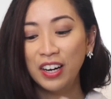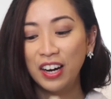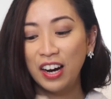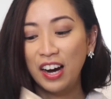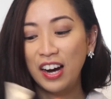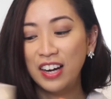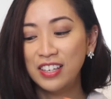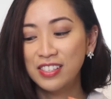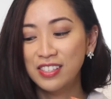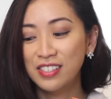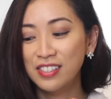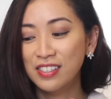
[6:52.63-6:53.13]

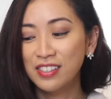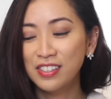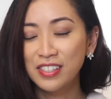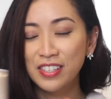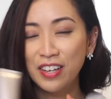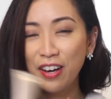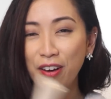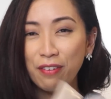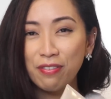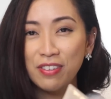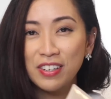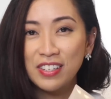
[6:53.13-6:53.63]
I just
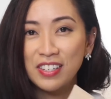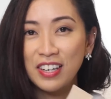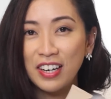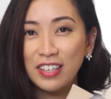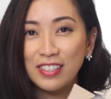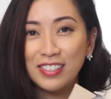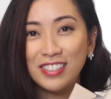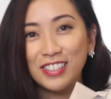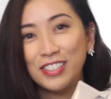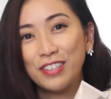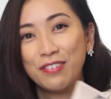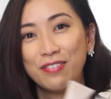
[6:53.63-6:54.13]
love the
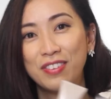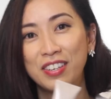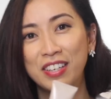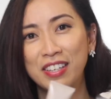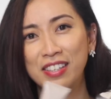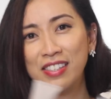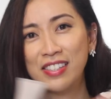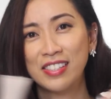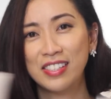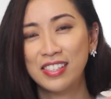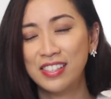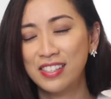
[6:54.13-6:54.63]
texture of
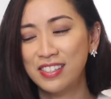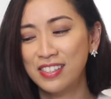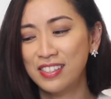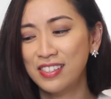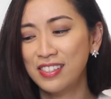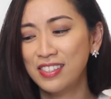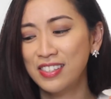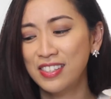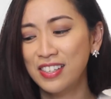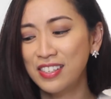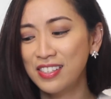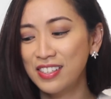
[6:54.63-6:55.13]
this, and it's
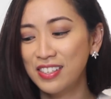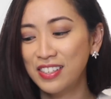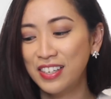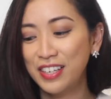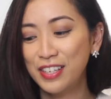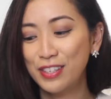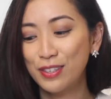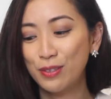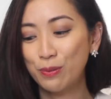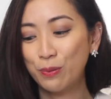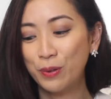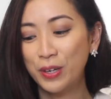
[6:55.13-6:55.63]
just such a
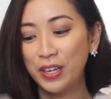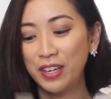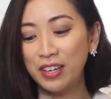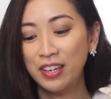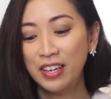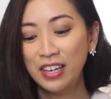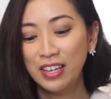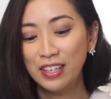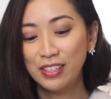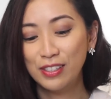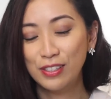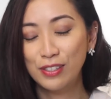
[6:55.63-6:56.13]
nice way
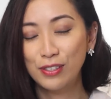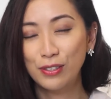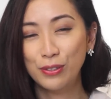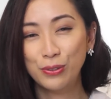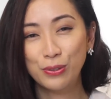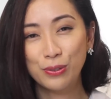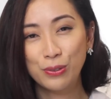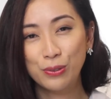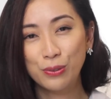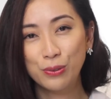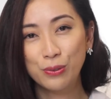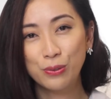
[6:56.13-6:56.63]

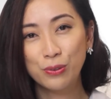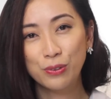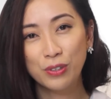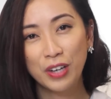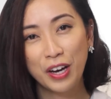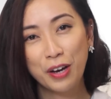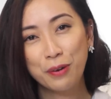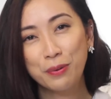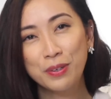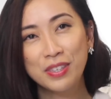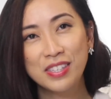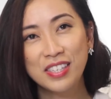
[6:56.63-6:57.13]
to,
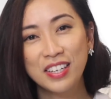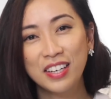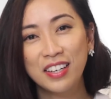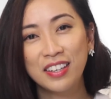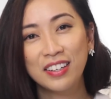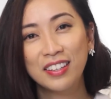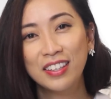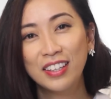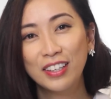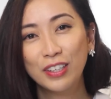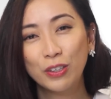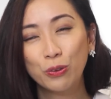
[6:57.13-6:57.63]
I would say,